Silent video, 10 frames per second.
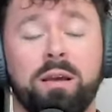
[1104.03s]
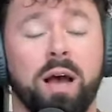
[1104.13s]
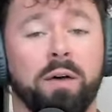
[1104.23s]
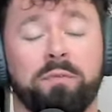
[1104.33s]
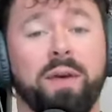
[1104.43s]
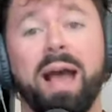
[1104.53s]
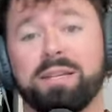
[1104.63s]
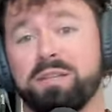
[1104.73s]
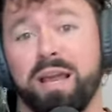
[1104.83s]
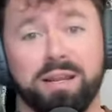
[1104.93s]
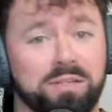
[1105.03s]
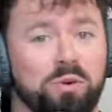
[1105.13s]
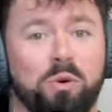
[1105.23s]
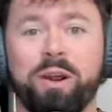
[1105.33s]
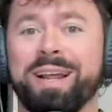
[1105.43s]
a fascinating
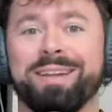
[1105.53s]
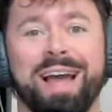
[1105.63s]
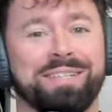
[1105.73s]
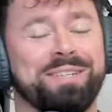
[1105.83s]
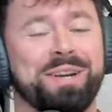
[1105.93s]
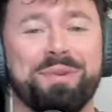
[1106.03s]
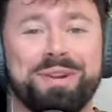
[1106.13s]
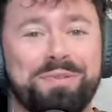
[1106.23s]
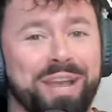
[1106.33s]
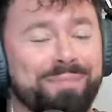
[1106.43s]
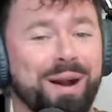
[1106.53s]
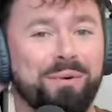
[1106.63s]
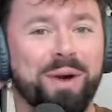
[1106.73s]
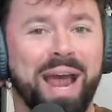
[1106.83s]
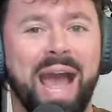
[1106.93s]
story last year when you think
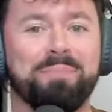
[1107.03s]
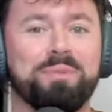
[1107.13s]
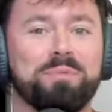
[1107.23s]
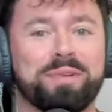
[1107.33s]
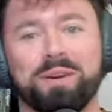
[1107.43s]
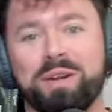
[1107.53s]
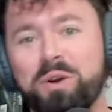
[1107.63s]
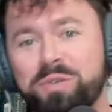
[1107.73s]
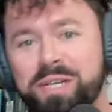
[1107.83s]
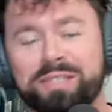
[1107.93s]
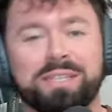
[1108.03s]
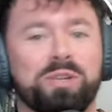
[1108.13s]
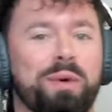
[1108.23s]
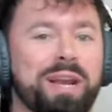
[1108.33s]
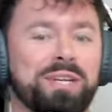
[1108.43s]
about what happened with their coaching
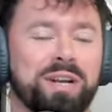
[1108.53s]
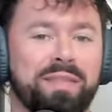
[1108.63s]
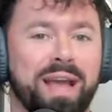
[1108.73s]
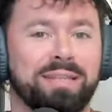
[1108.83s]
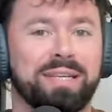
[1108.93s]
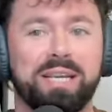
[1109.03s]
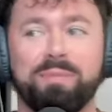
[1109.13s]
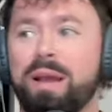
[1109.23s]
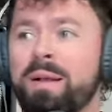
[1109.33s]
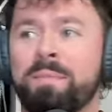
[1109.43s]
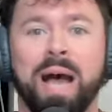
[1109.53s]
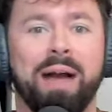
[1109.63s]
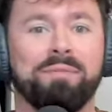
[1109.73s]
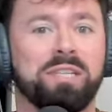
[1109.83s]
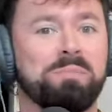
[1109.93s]
situation. That team
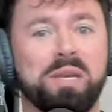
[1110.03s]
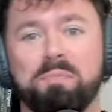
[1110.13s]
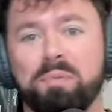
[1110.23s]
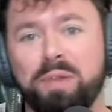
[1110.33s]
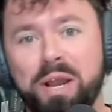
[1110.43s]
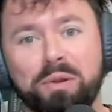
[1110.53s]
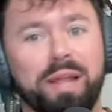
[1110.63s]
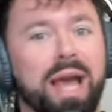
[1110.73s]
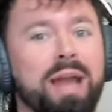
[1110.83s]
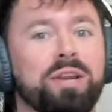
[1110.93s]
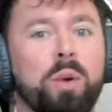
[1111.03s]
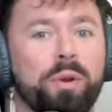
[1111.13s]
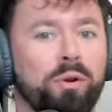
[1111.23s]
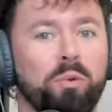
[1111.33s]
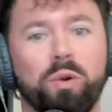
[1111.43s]
obviously being player-led,
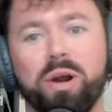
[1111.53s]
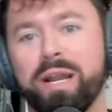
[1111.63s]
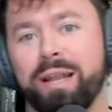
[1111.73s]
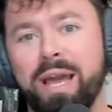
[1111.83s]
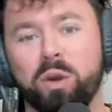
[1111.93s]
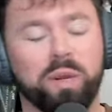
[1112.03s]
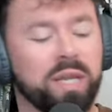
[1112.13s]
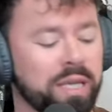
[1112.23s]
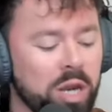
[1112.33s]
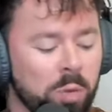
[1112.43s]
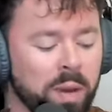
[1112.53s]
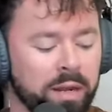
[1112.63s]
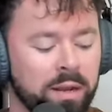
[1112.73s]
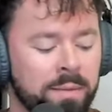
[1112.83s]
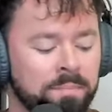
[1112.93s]
going on a run later in the year.
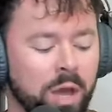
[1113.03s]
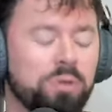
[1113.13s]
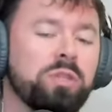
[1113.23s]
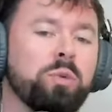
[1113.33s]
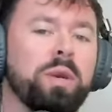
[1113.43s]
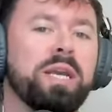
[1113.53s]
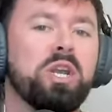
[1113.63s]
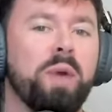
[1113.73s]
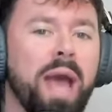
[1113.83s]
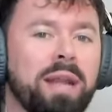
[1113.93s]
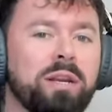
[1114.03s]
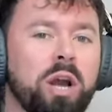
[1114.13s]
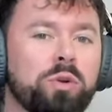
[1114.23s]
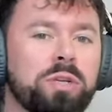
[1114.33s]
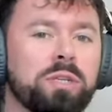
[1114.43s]
But those three new head
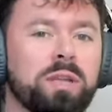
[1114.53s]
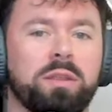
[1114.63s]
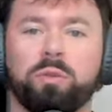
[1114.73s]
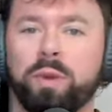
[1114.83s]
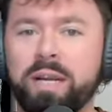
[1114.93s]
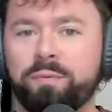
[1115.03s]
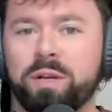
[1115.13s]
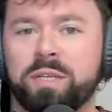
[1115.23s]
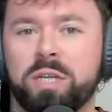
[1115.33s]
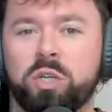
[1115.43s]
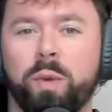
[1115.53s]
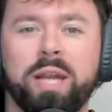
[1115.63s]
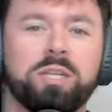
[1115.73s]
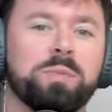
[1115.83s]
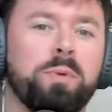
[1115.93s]
coaches, three different
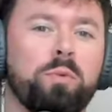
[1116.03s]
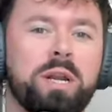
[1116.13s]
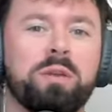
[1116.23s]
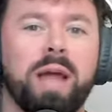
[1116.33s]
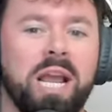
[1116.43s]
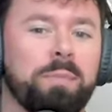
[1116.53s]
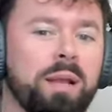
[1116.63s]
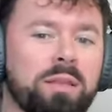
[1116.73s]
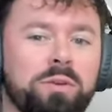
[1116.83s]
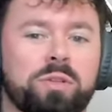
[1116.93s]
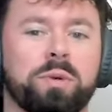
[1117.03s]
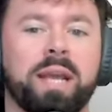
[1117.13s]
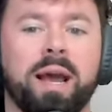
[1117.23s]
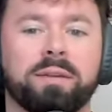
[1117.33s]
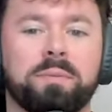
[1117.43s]
situations, but what do you like about those three
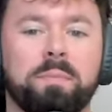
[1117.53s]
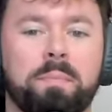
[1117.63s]
guys?